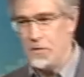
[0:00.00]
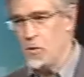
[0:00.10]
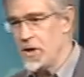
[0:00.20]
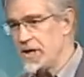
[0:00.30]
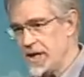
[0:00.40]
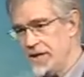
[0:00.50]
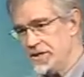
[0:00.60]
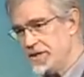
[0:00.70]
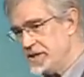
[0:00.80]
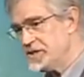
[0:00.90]
We're not
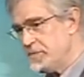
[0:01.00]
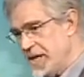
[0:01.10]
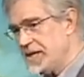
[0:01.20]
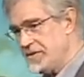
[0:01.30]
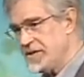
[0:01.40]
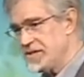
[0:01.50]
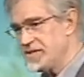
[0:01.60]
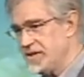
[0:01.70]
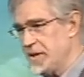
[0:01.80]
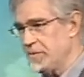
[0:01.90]
just making
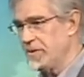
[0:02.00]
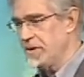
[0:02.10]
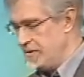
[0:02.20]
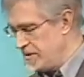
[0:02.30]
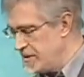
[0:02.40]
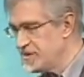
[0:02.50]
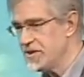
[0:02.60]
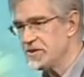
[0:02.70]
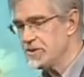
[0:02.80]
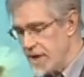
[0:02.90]
this up. There's
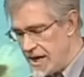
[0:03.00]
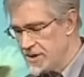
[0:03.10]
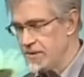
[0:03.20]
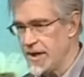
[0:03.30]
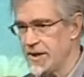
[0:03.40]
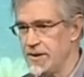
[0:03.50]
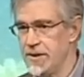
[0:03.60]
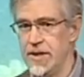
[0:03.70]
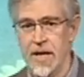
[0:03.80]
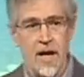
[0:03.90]
a track
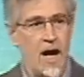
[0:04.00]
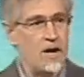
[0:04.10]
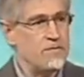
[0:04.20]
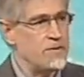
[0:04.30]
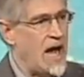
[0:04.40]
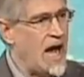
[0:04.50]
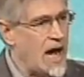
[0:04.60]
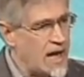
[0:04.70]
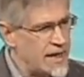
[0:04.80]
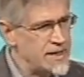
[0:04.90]
record of
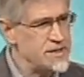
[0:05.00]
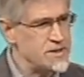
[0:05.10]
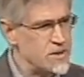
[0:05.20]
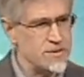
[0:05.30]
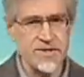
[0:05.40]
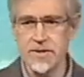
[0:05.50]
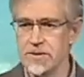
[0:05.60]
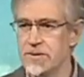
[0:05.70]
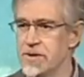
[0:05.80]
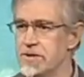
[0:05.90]
high-dose
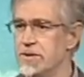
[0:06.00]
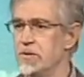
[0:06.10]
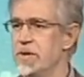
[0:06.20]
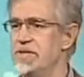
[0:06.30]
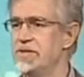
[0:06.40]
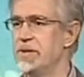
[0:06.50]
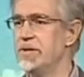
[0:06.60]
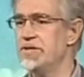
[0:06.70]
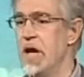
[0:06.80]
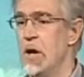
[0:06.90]
nutritional
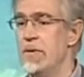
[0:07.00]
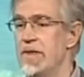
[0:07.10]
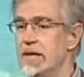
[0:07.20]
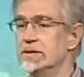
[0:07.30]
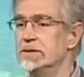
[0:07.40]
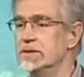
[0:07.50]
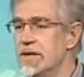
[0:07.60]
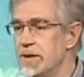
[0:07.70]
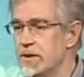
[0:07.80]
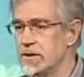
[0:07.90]
research that
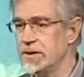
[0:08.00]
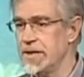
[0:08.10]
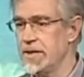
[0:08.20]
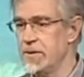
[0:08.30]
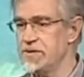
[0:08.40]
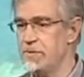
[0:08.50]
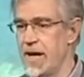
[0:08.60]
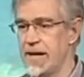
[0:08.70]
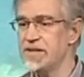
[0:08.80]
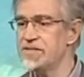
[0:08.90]
literally goes
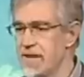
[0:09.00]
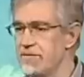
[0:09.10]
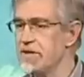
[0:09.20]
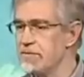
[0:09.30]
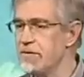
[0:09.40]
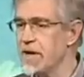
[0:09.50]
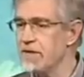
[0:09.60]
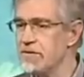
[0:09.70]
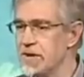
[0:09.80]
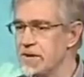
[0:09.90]
back
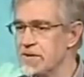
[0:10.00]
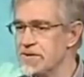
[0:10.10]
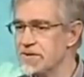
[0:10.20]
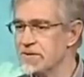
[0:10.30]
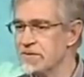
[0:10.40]
75 years.